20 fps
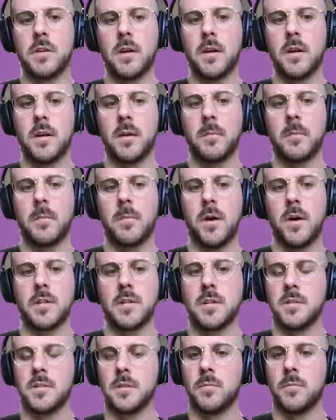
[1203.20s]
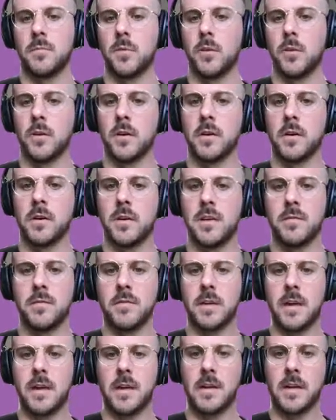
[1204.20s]
autism or even
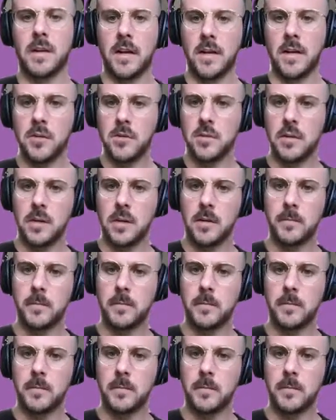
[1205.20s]
ADHD?